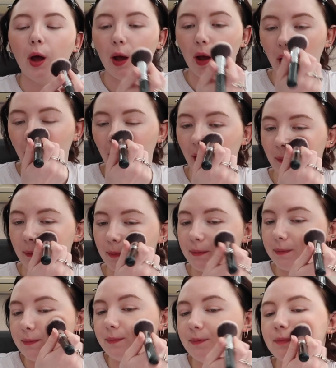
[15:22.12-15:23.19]
and
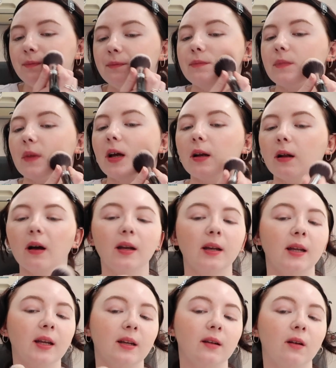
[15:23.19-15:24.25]
I
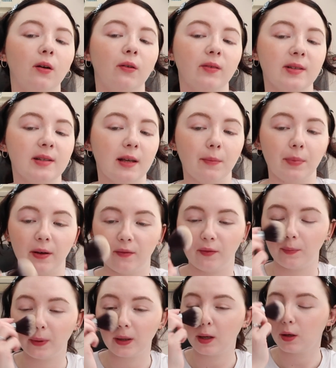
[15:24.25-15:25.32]
need obviously a bit of a
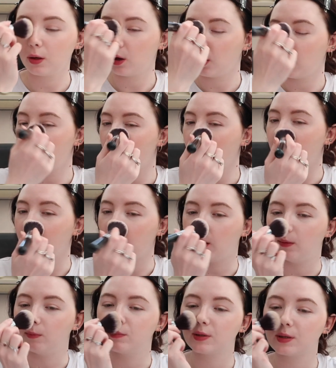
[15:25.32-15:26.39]
bigger car,
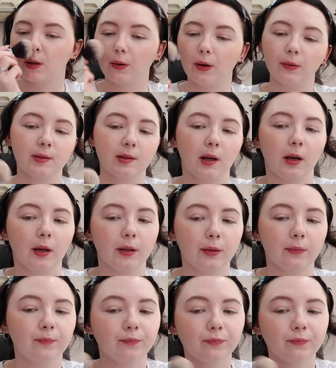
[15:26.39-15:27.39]
so I was like,